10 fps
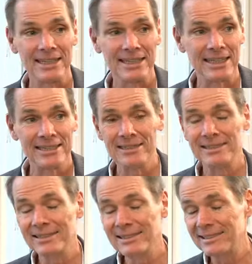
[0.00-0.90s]

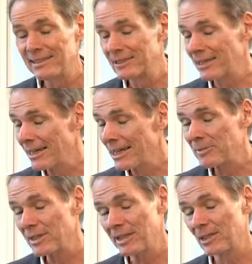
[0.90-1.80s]
this
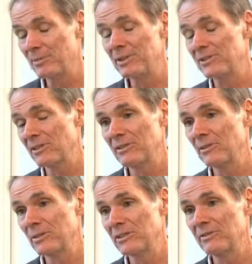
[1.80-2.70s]
time that NLP
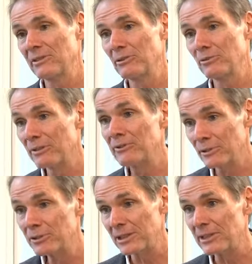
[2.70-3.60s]
started was a very
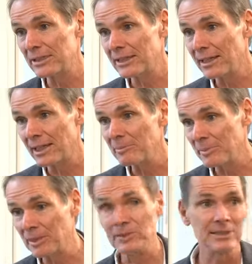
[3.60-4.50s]
revolutionary time.
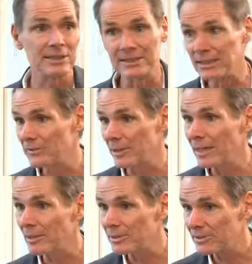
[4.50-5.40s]
I mean, look at Steve
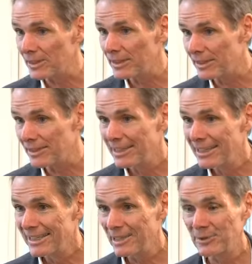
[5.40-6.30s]
Jobs, right?
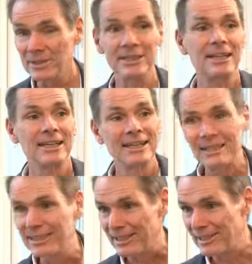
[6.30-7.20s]
It was,
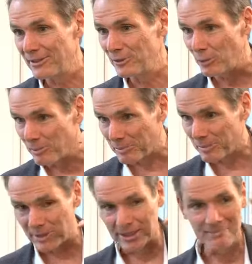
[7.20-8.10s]
if you
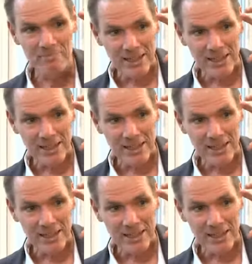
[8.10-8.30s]
remember the